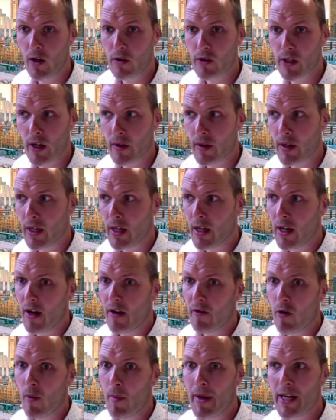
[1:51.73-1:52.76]
So
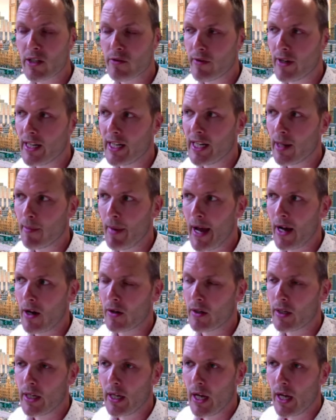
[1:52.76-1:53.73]
for me, it's really about